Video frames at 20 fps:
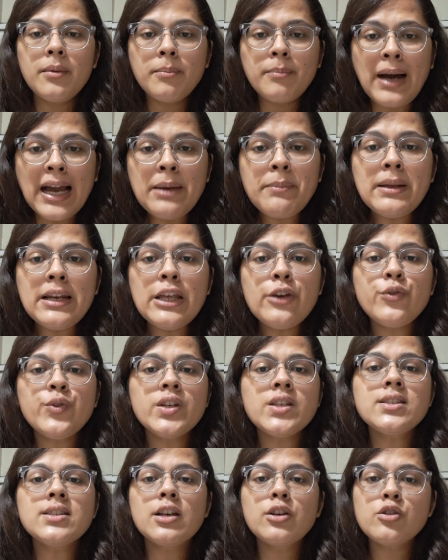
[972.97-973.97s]
my belief
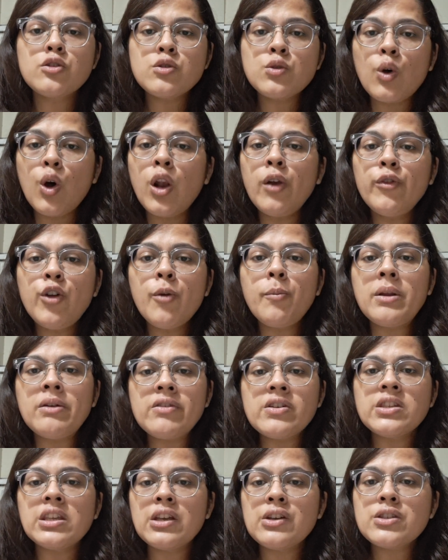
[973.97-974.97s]
is solve your
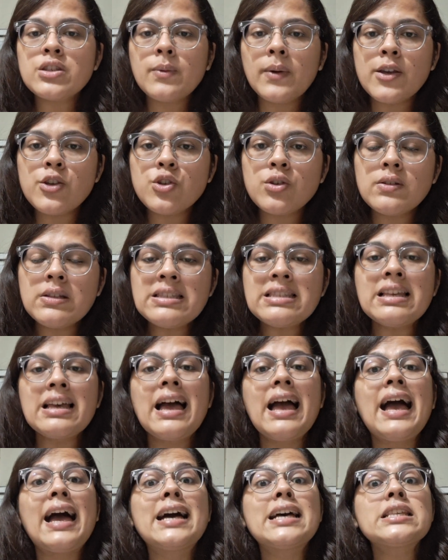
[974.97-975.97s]
previous year's questions
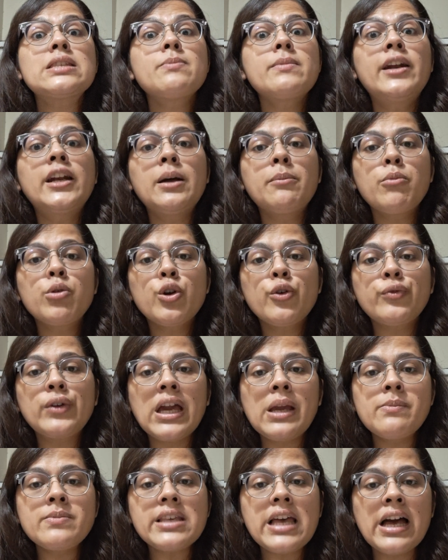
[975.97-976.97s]
as many number of
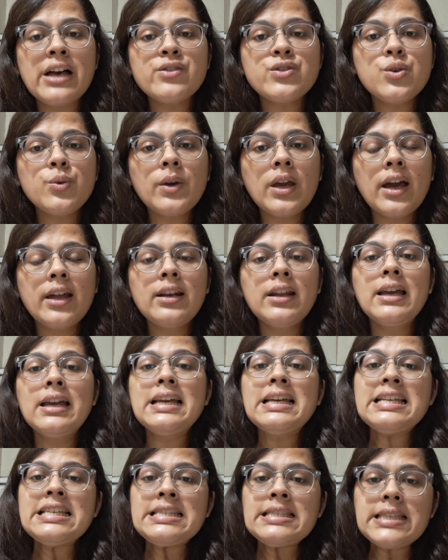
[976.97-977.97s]
times as you can
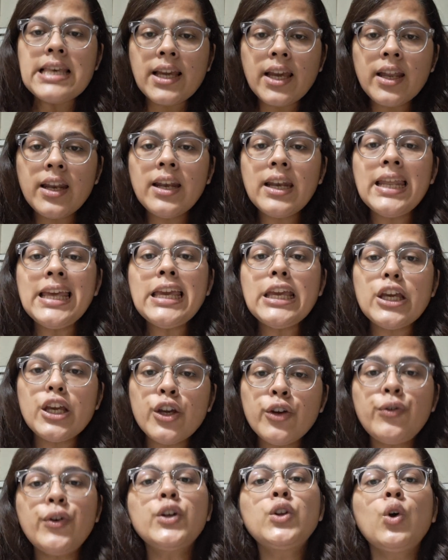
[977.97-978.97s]
Secondly,
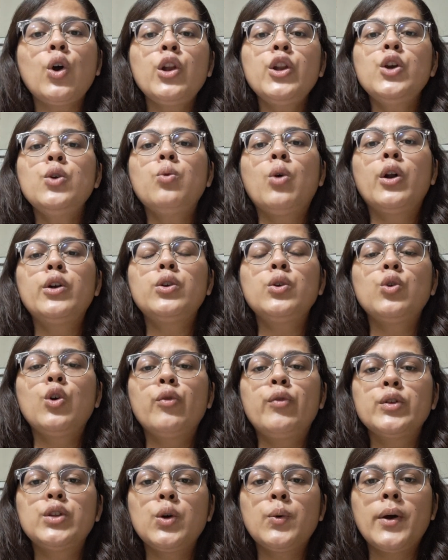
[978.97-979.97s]
if at all you want to
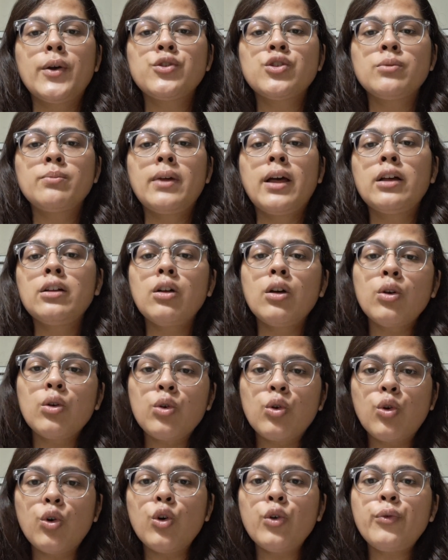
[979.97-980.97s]
go for the question bank,
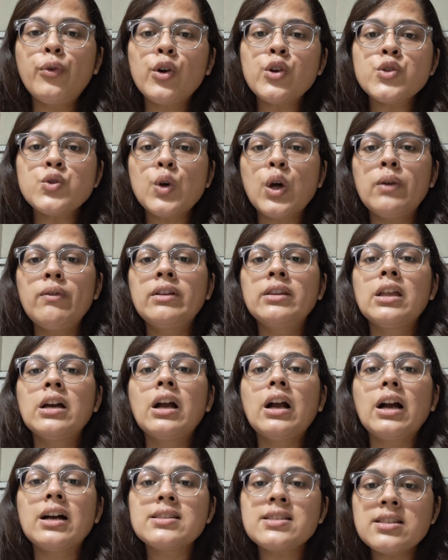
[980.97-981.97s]
go for solving the
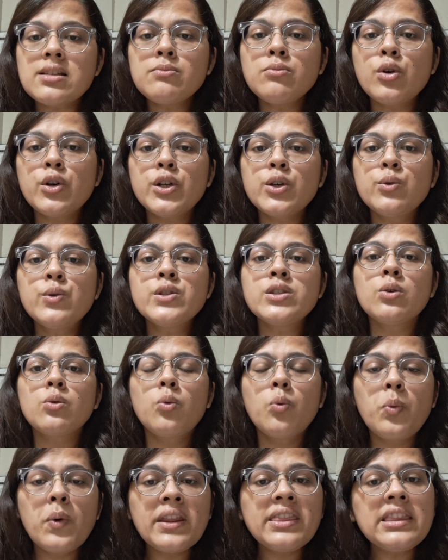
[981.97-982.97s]
custom modules
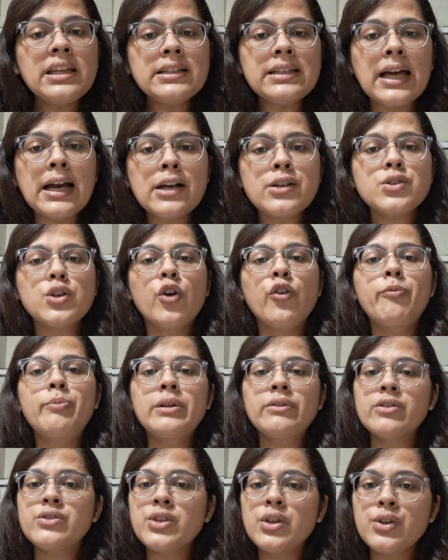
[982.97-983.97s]
with the tags of
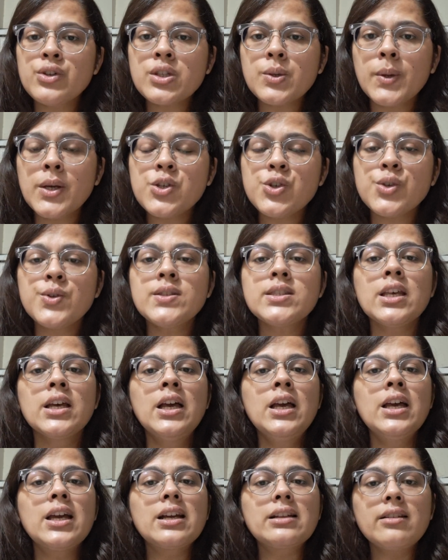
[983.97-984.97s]
previous year's questions,
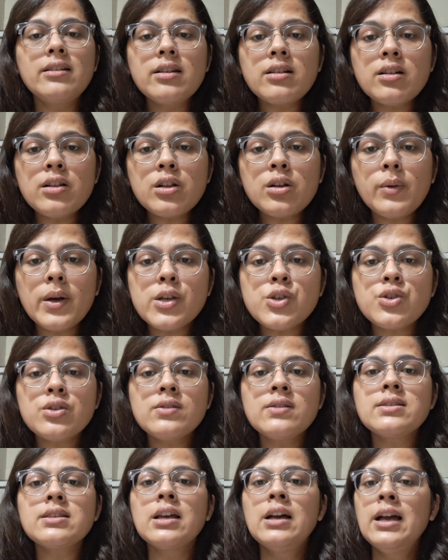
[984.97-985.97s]
clinical
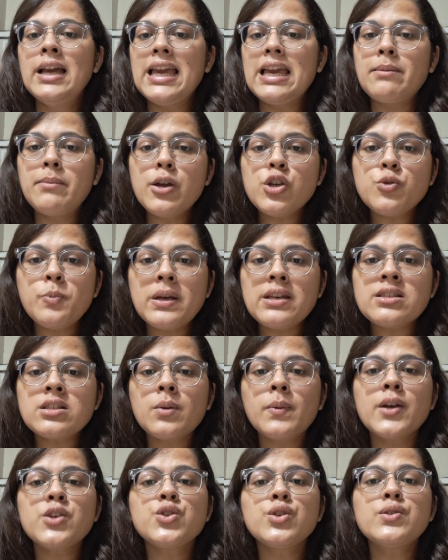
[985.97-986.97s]
questions, image-based
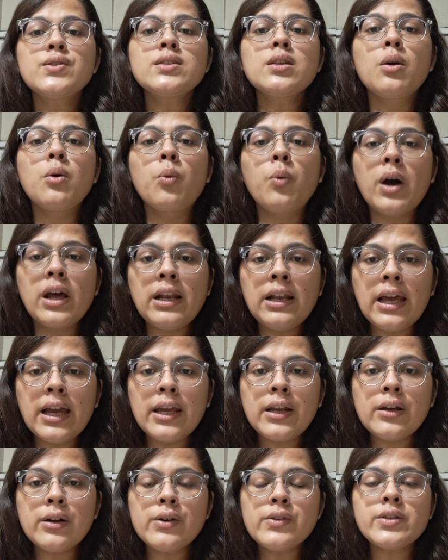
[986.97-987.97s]
questions,
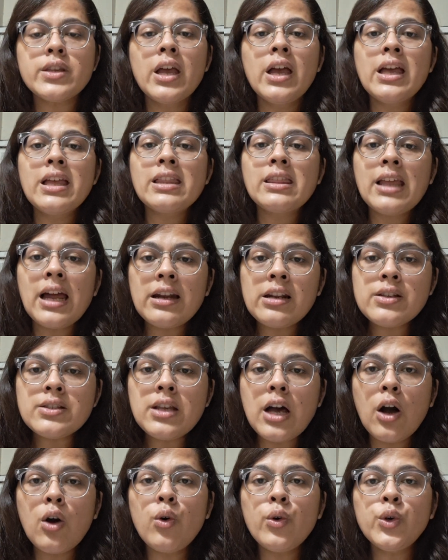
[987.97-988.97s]
one-liners. That is
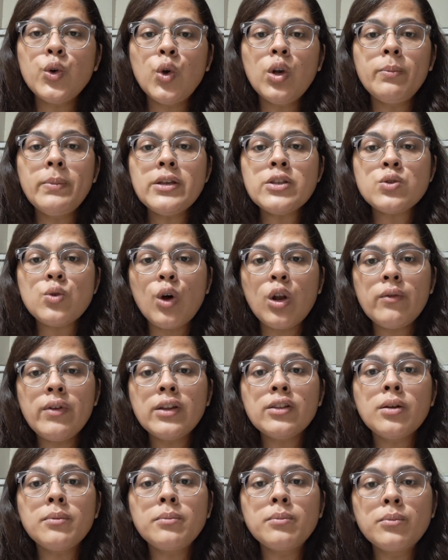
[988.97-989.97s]
how you will be
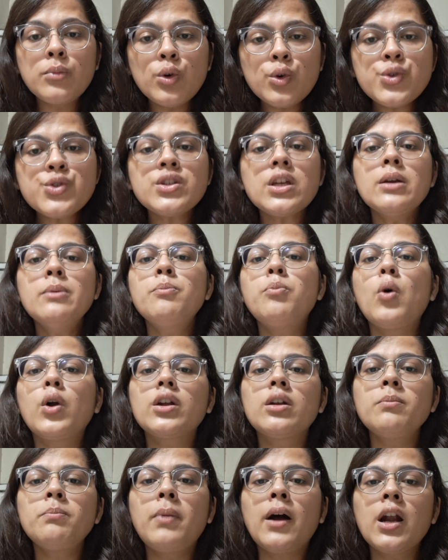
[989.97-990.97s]
solving the most
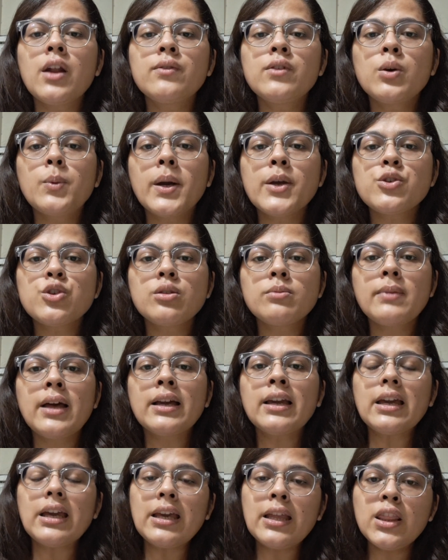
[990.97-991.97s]
important part of the question
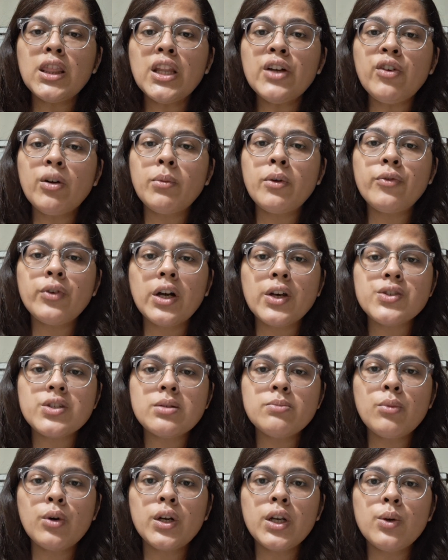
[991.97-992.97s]
bank in the form of
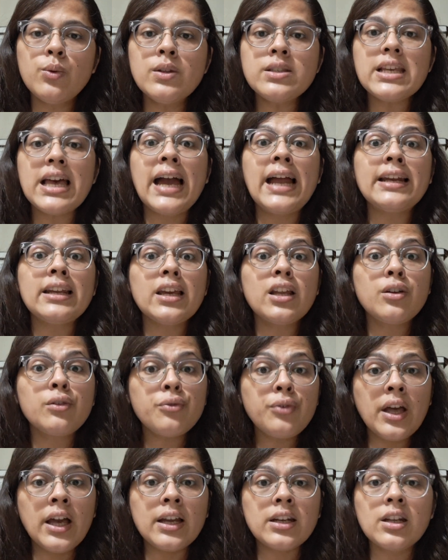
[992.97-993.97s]
custom modules. And in
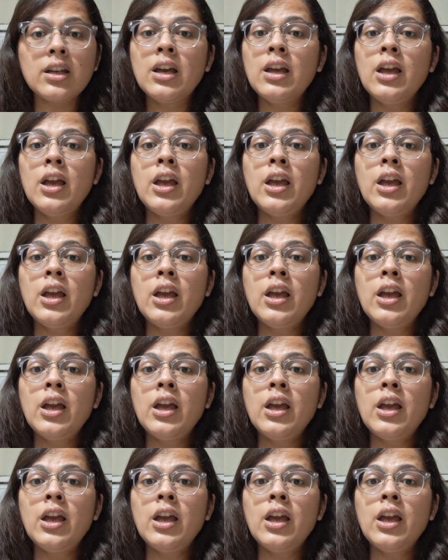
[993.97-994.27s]
fact,